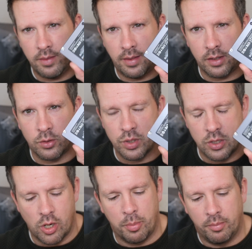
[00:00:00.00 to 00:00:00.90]
That does the
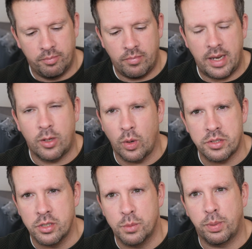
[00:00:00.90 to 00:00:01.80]
job. Any
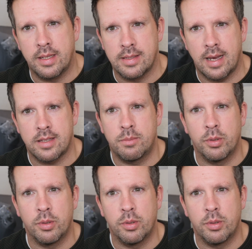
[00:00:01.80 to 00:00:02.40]
questions, please ask.